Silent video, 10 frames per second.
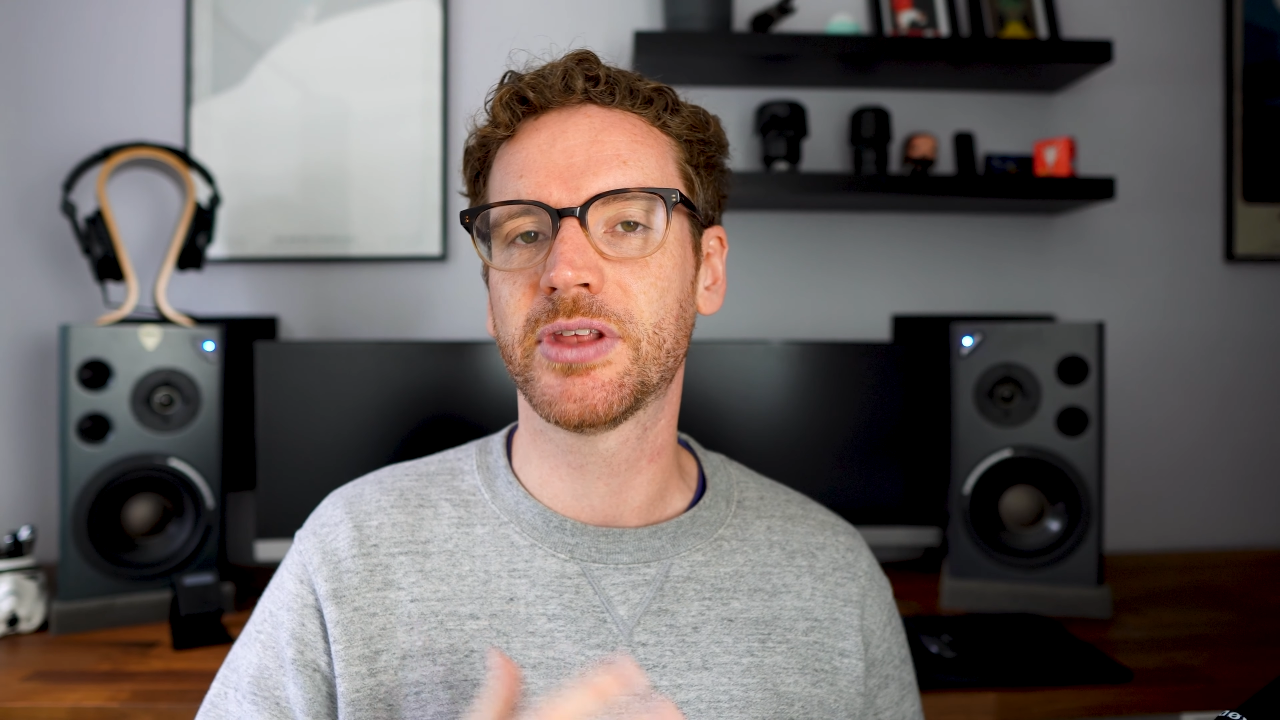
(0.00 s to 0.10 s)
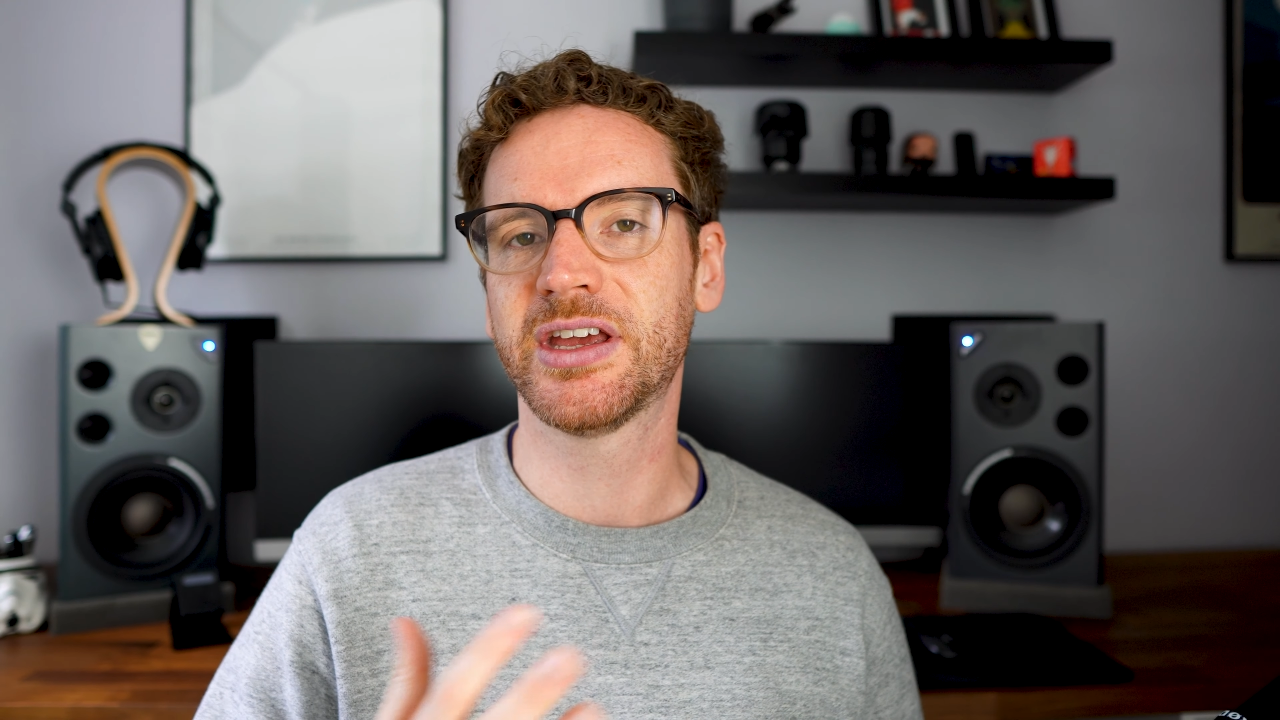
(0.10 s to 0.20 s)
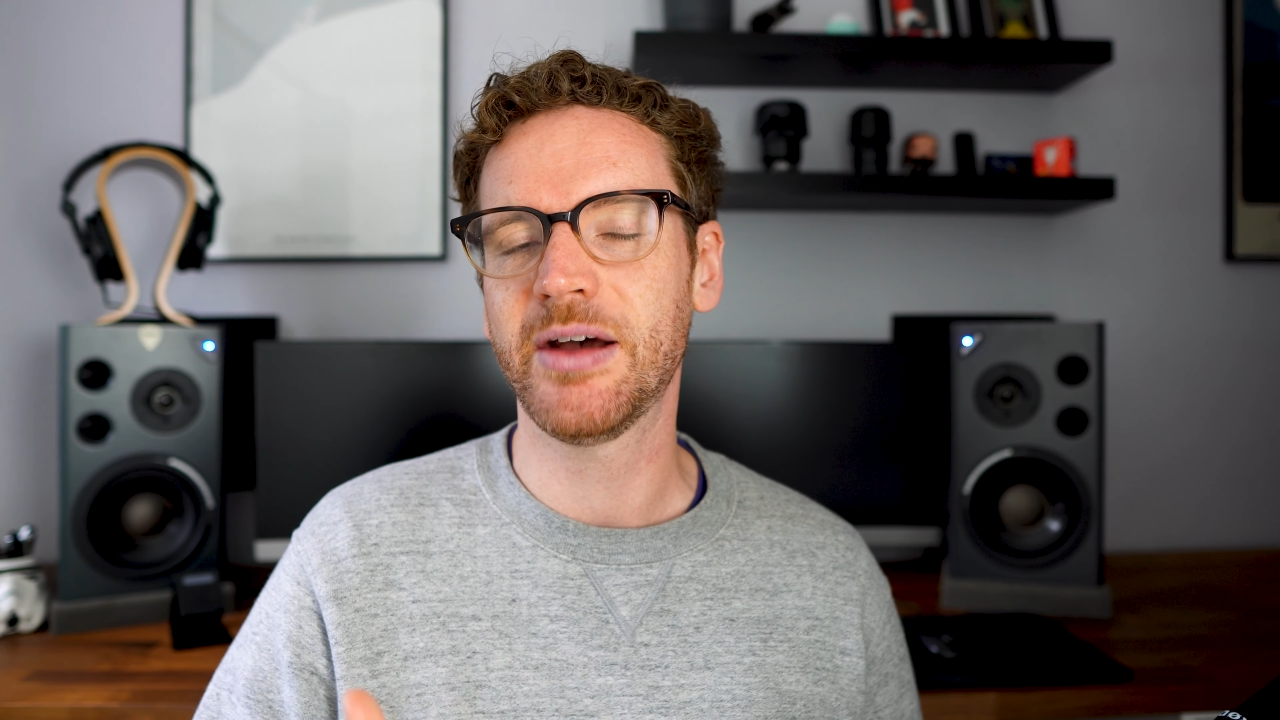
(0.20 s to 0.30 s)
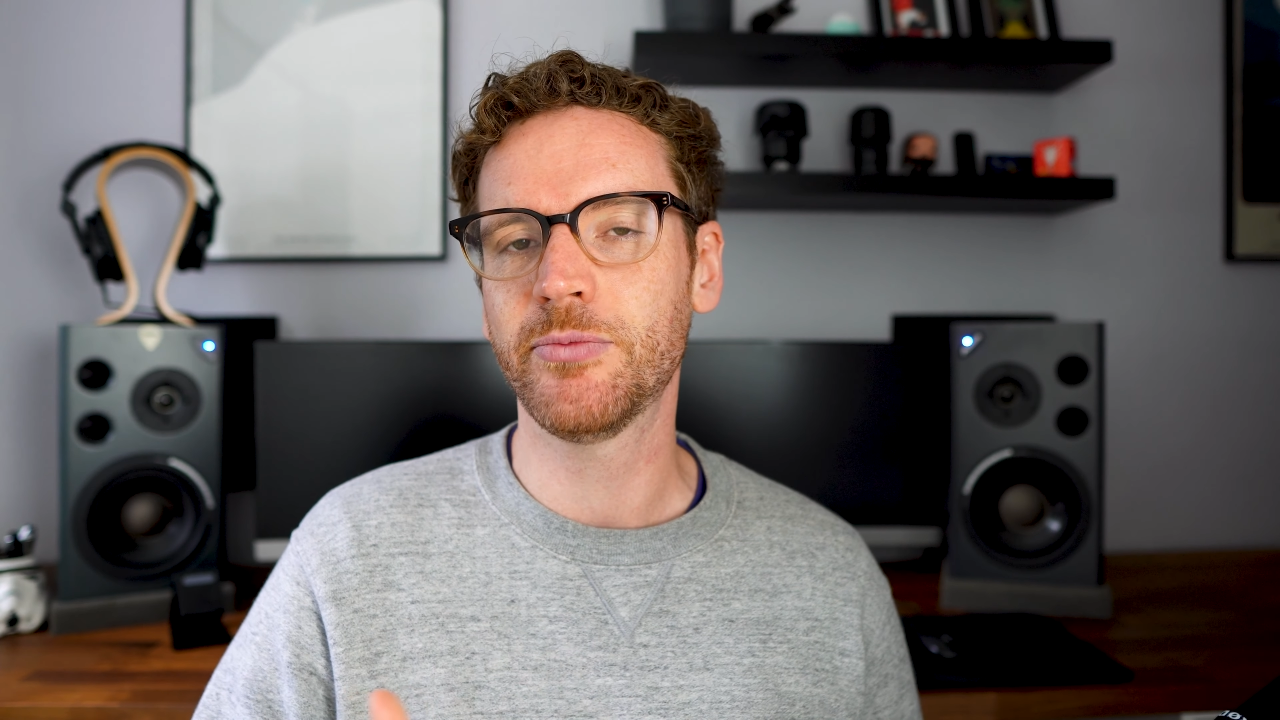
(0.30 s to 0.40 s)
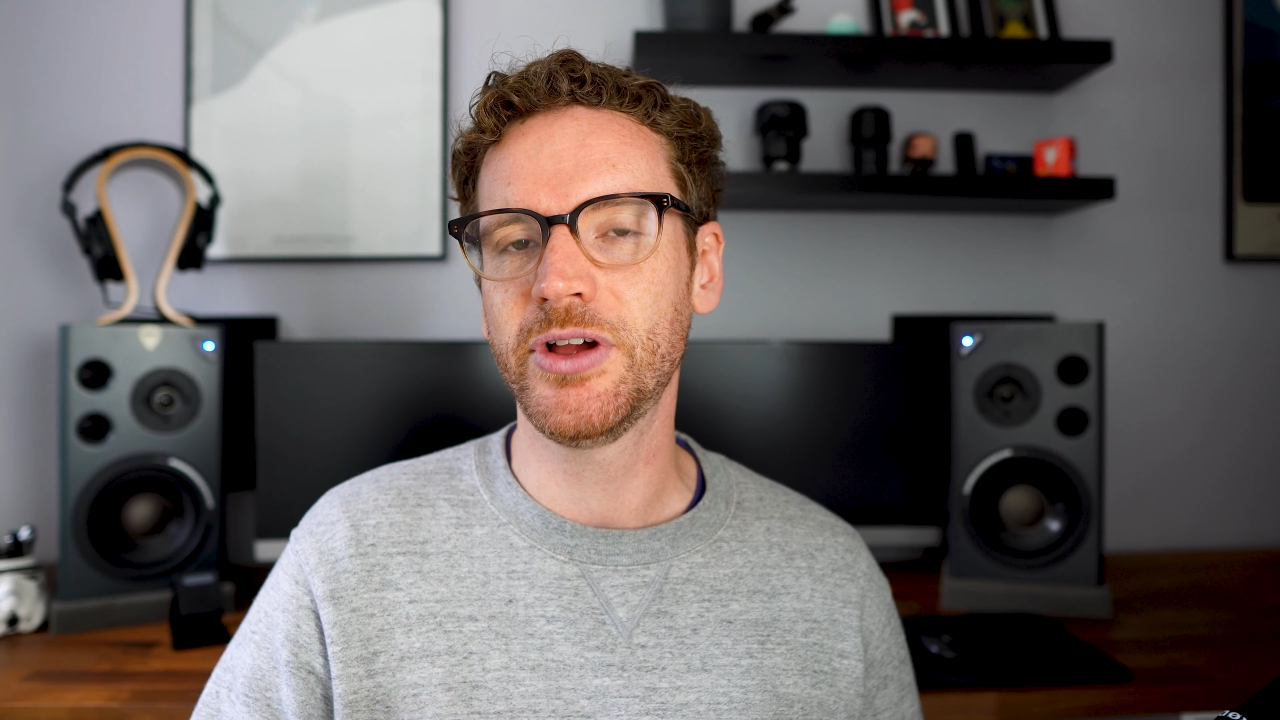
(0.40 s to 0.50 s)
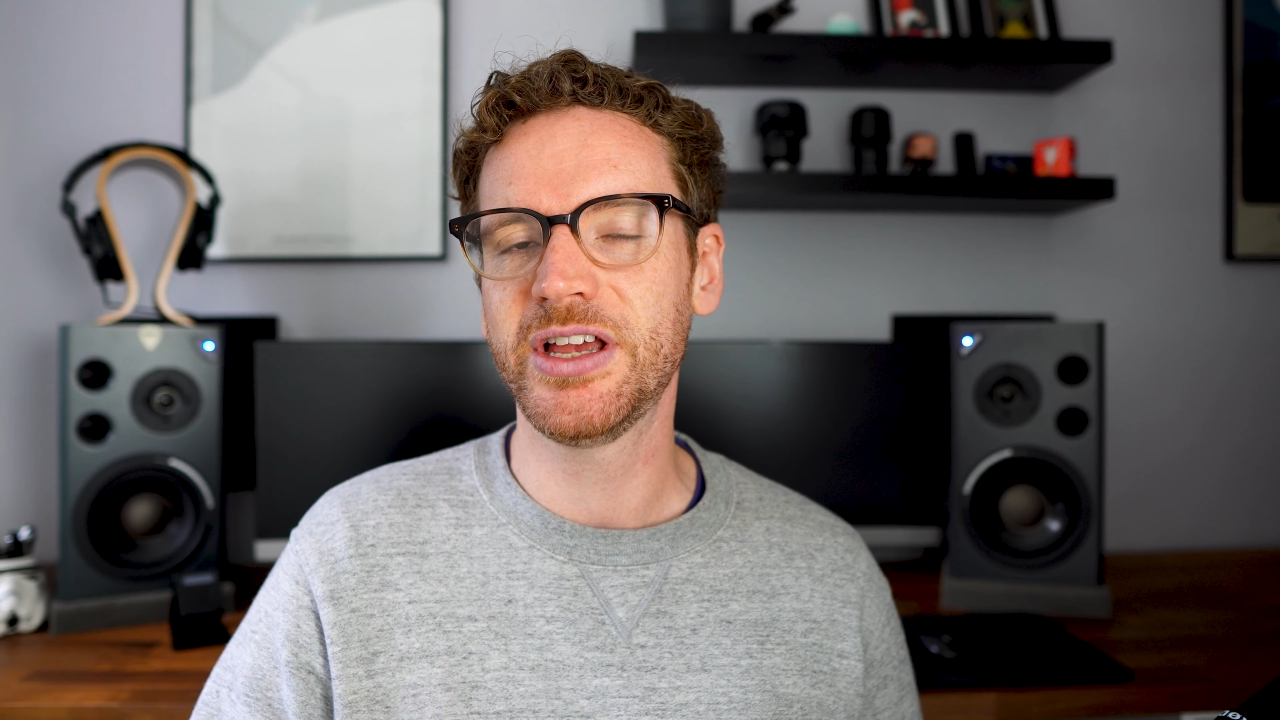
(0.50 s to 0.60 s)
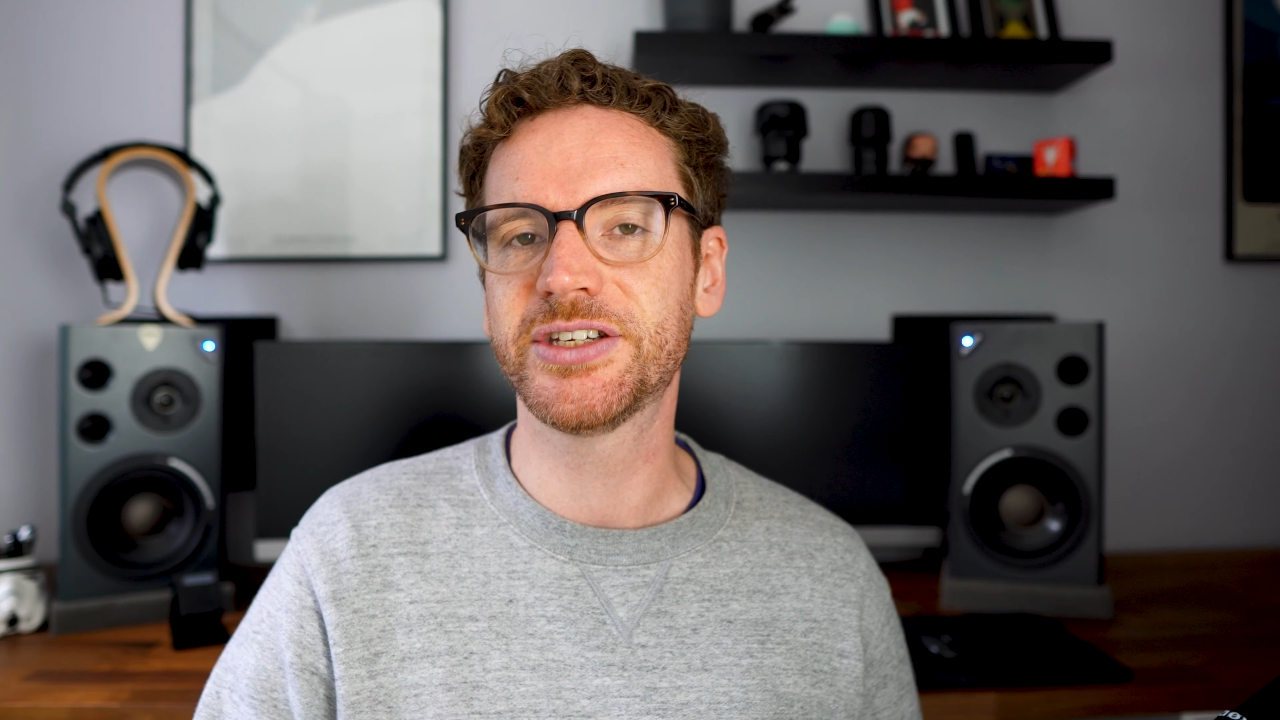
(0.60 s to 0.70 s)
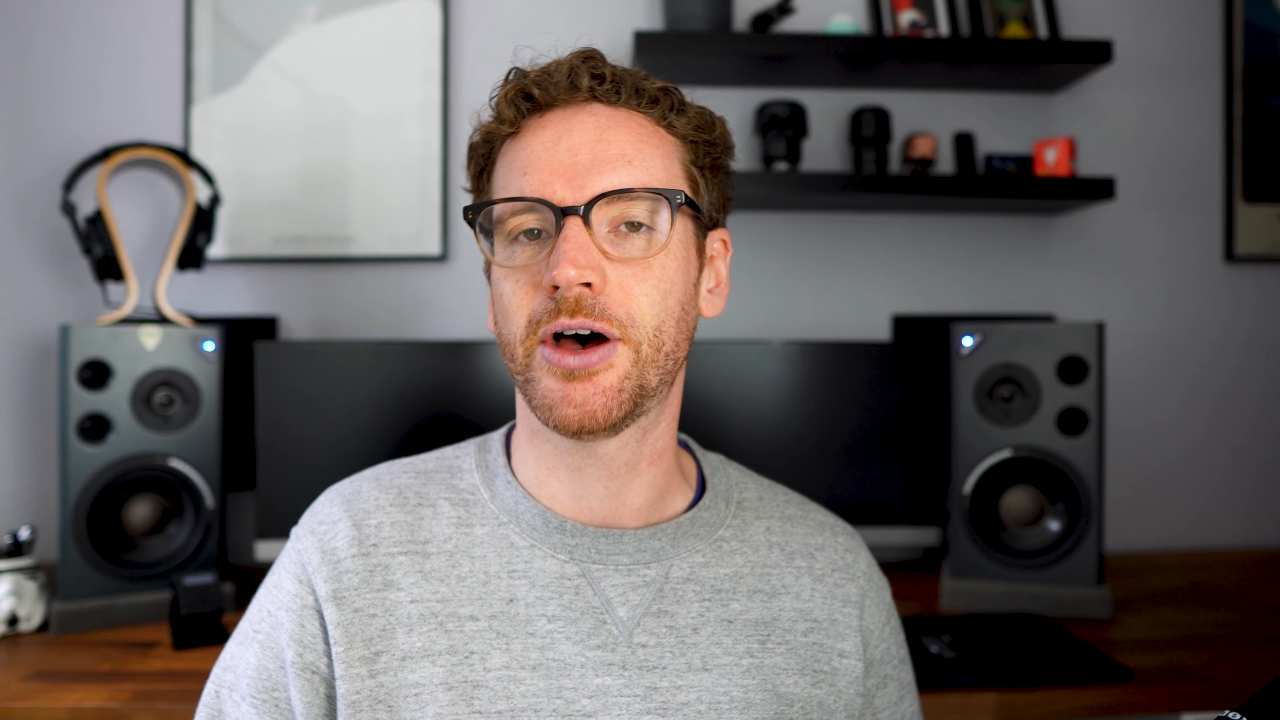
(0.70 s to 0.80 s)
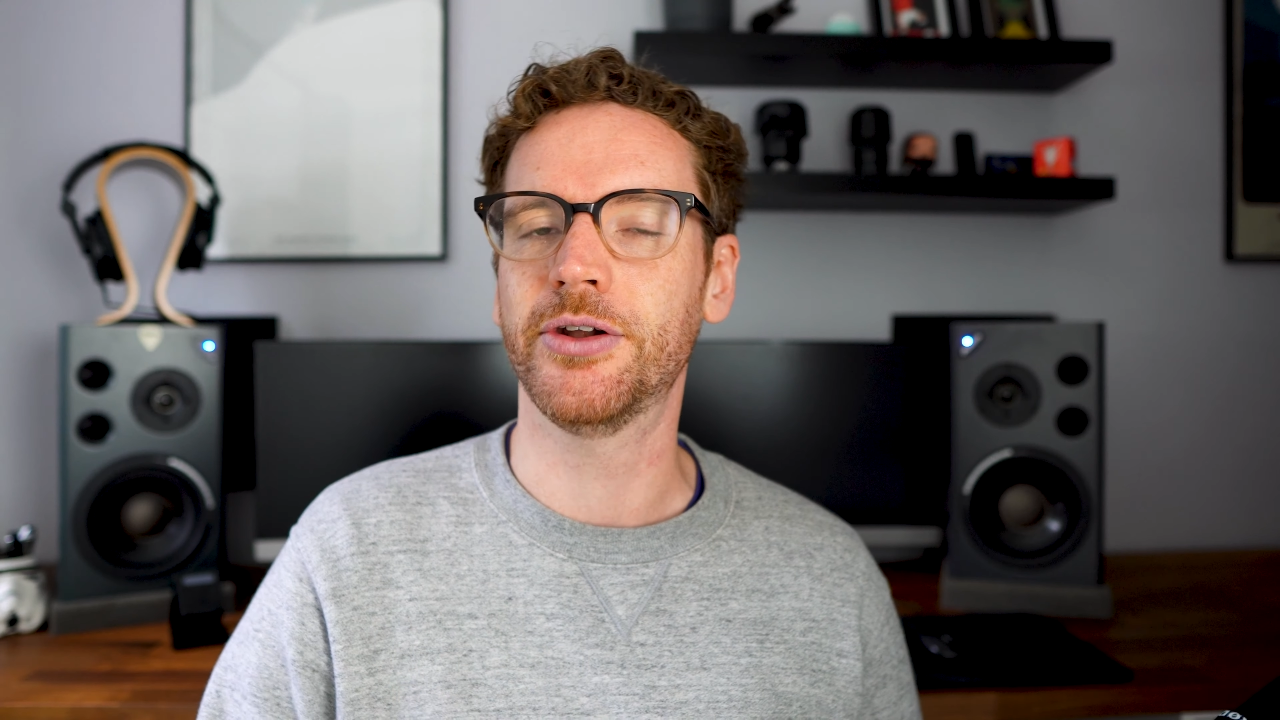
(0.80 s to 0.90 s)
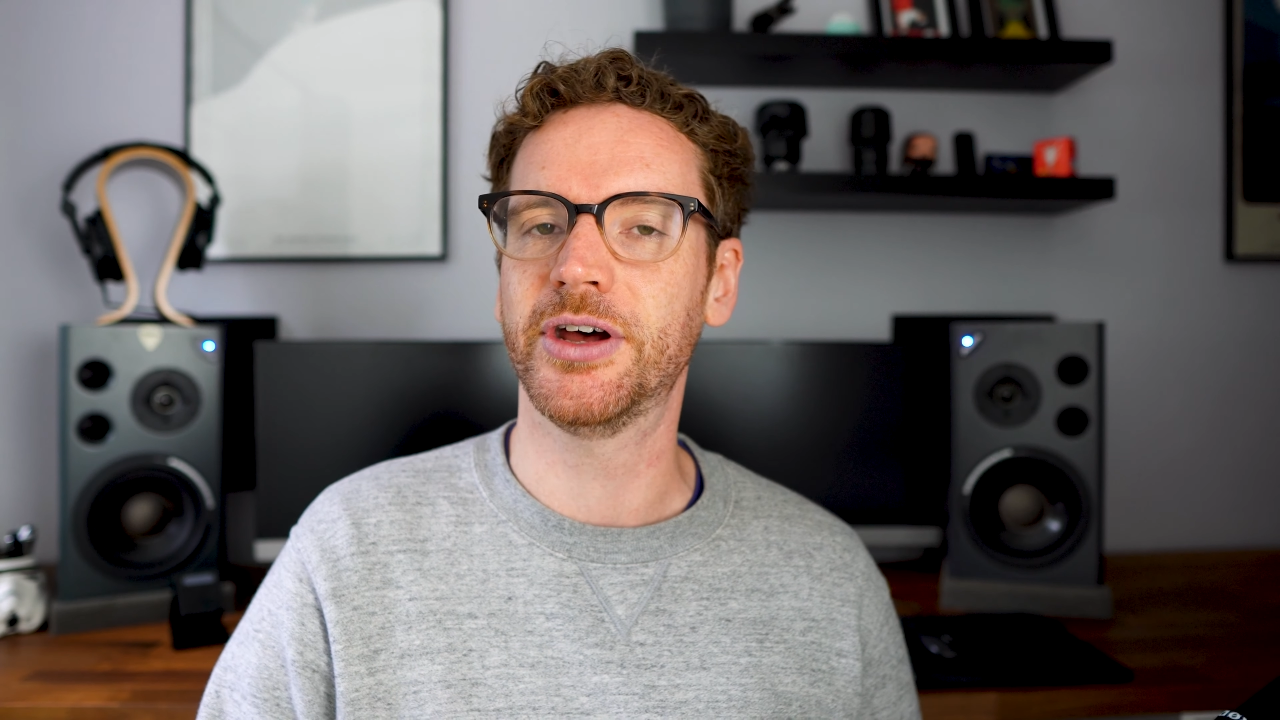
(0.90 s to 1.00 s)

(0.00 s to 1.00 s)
the camera is on